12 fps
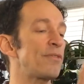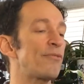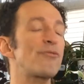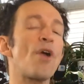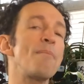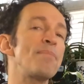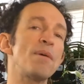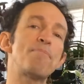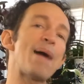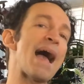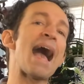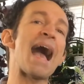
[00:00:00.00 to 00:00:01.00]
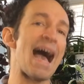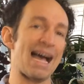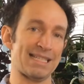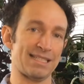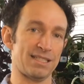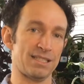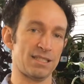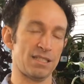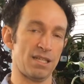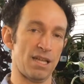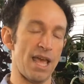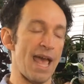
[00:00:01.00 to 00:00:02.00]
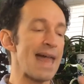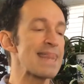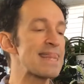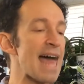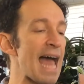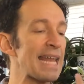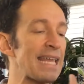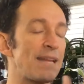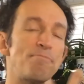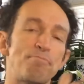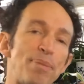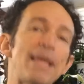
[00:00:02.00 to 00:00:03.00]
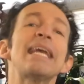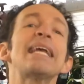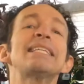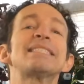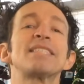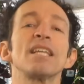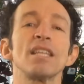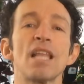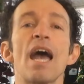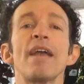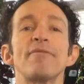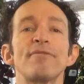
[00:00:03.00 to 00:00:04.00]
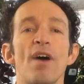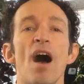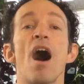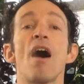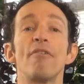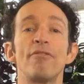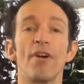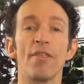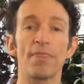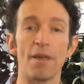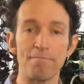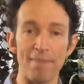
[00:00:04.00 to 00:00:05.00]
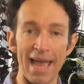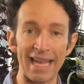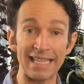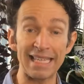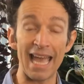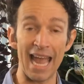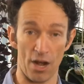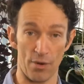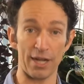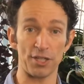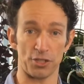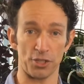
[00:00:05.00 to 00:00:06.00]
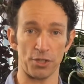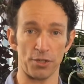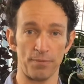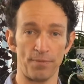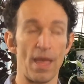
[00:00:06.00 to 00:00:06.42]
from the past that impedes the life of the main character